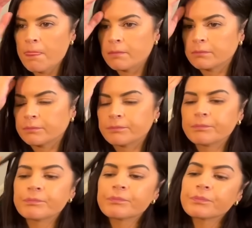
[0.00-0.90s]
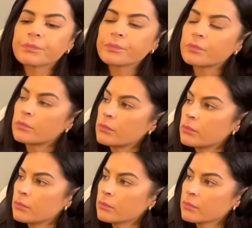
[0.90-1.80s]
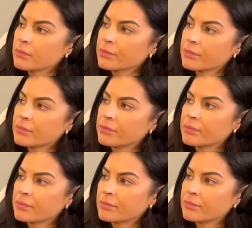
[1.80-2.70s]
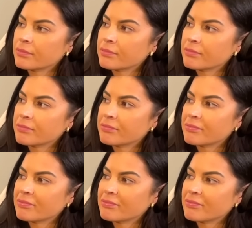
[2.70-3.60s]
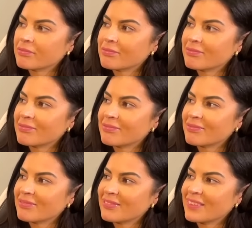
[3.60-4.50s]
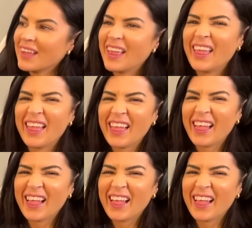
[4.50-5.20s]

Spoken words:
The person shown says nothing.